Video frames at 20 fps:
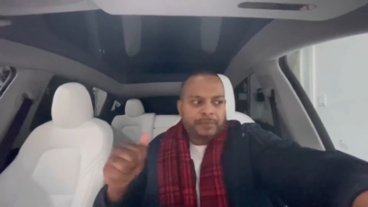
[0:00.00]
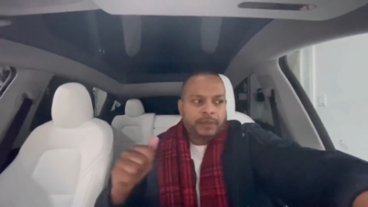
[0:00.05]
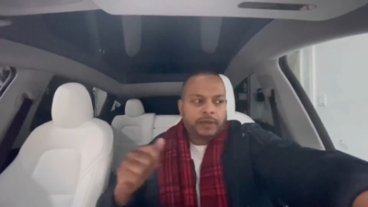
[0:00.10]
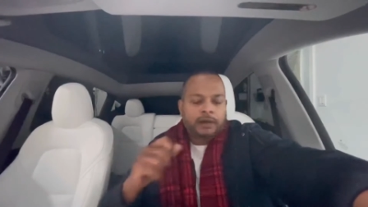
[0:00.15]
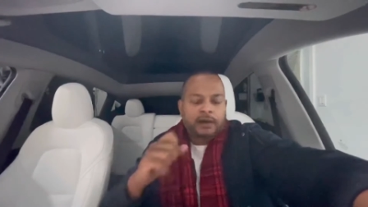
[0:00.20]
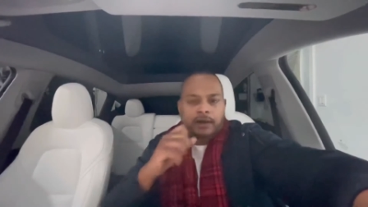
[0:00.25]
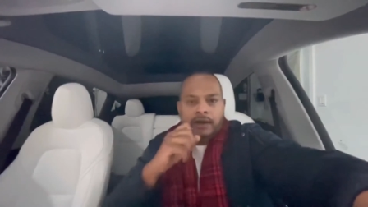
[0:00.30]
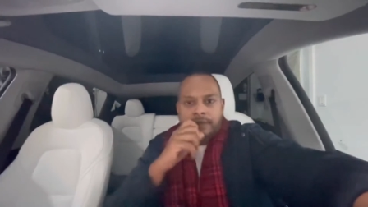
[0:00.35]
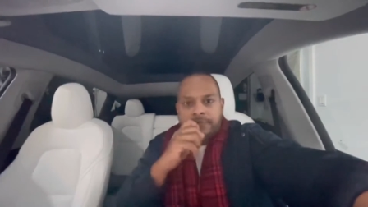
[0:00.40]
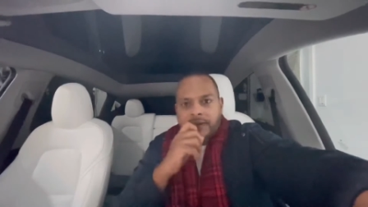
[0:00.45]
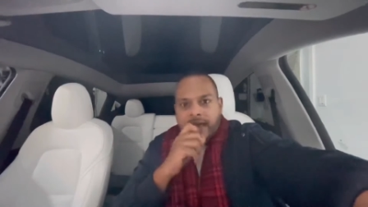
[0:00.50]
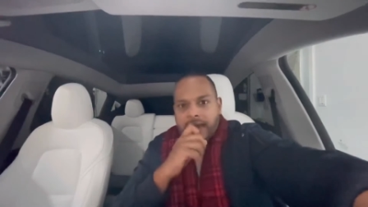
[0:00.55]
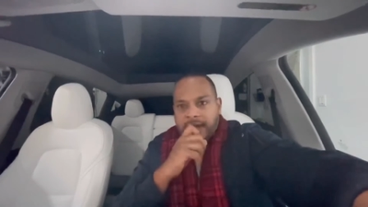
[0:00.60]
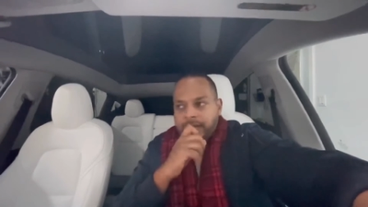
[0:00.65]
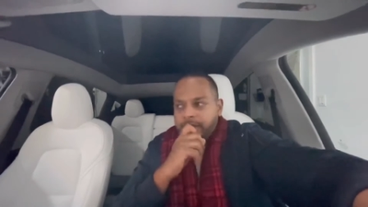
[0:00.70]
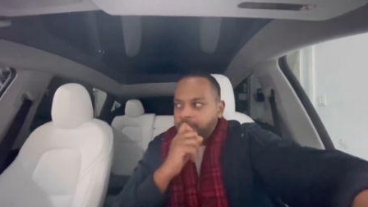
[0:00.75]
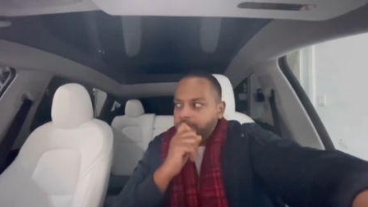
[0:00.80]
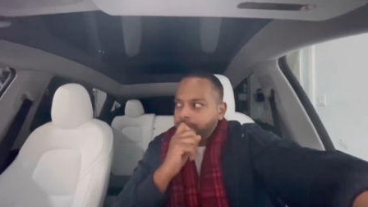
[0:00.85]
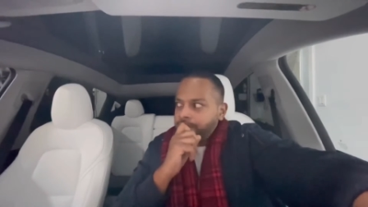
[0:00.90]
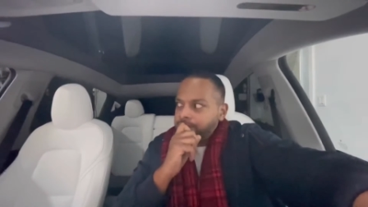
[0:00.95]
I'm like, oh
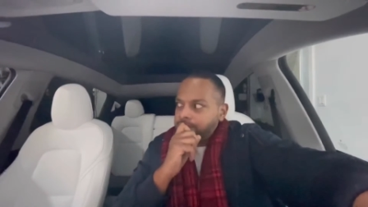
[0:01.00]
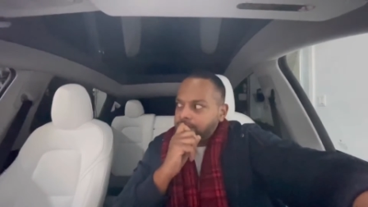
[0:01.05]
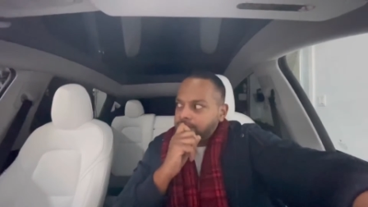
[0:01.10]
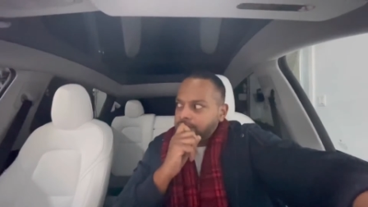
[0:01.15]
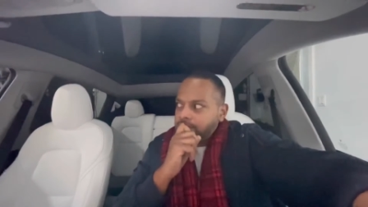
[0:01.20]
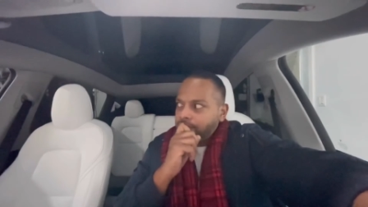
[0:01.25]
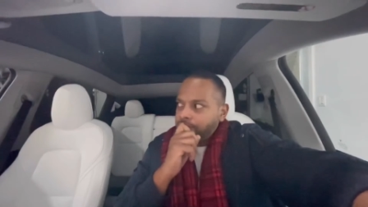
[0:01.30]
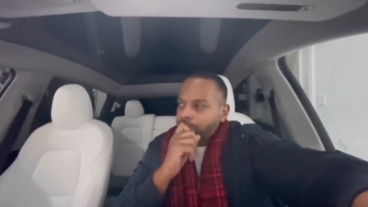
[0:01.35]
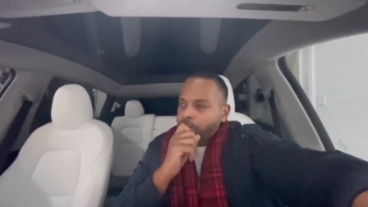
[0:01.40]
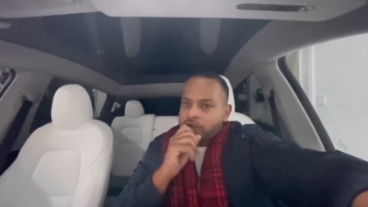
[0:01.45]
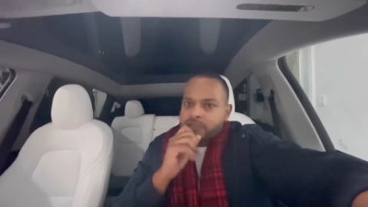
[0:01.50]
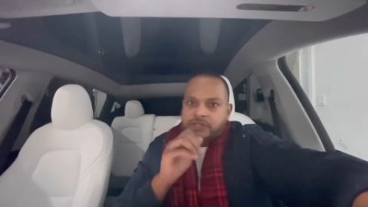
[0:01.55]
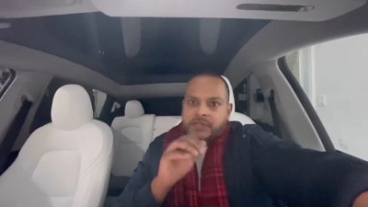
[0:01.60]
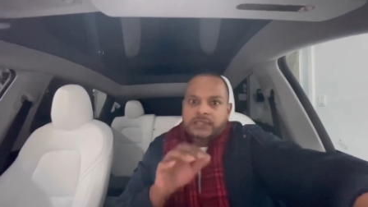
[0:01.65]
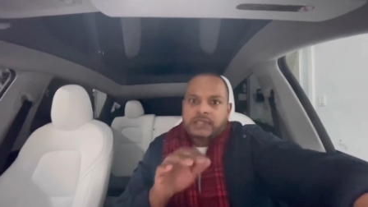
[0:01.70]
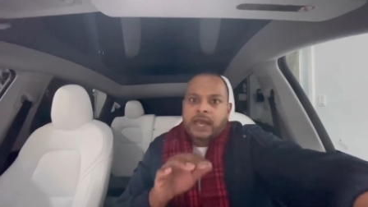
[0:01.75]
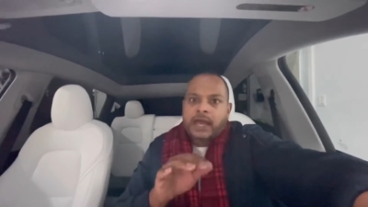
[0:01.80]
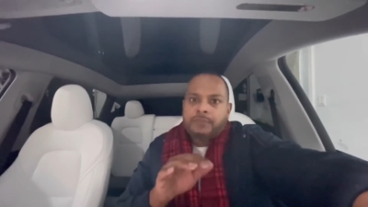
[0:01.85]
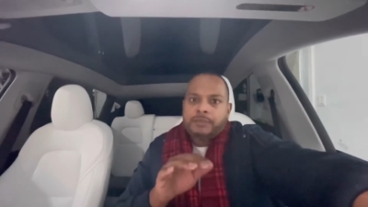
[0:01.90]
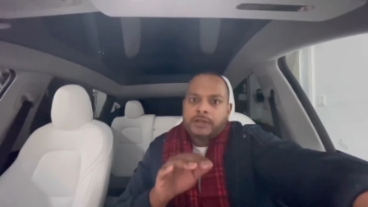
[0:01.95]
man, you know, most
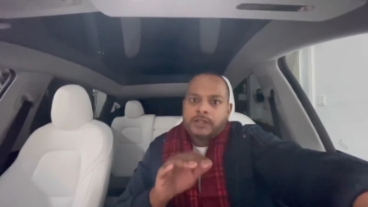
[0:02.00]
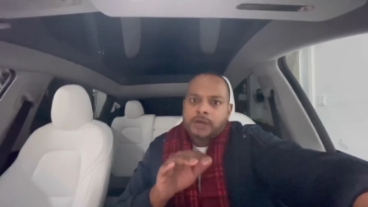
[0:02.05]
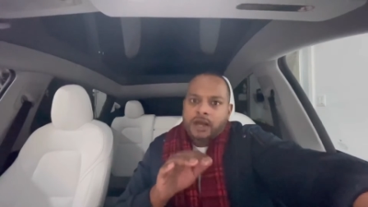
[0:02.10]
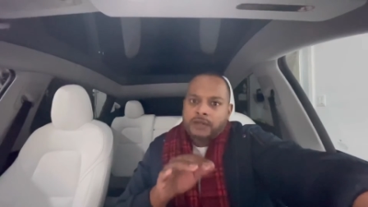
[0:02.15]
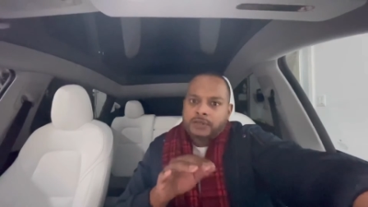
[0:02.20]
of the time I,